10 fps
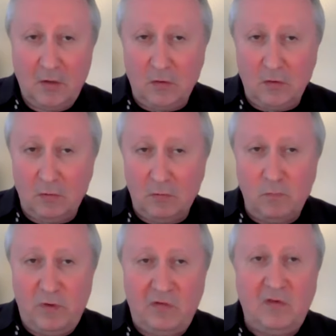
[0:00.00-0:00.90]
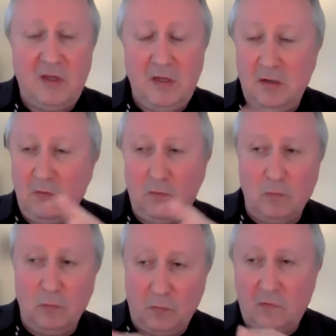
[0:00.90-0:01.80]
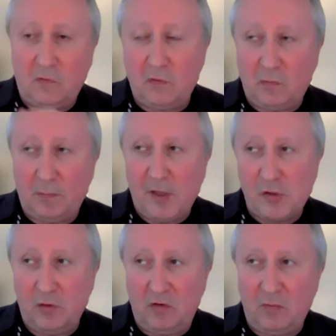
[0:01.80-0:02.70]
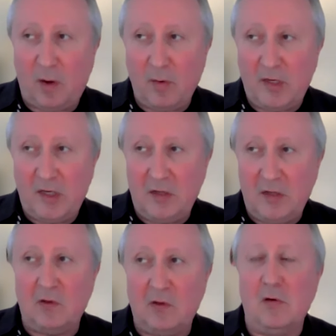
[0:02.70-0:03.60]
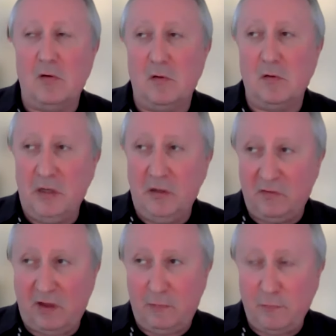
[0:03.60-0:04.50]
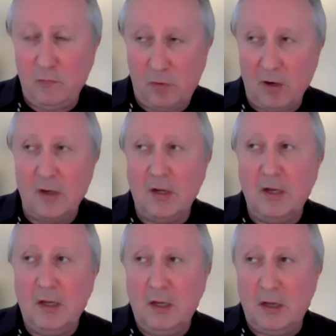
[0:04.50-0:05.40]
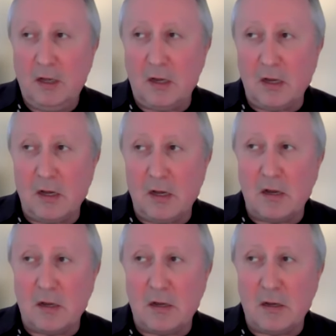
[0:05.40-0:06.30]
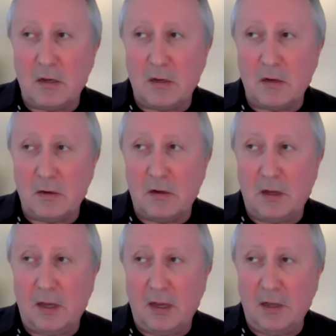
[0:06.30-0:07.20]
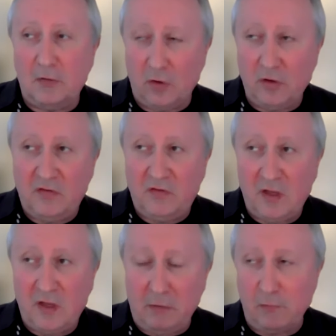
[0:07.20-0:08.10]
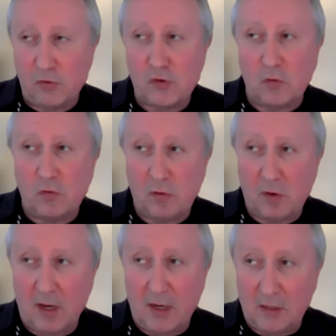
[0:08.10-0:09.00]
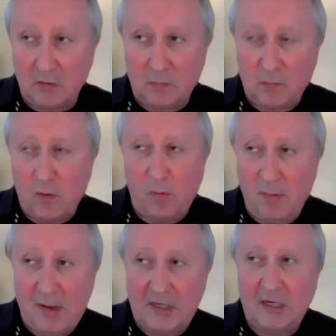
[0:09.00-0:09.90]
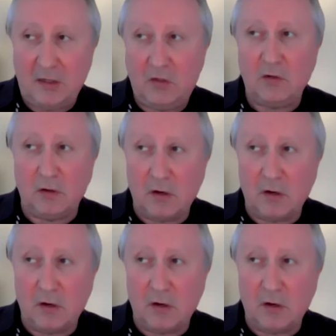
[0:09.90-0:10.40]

you know, we see those spatial disparities, they are insightful and unaesthetic for sure, and problematic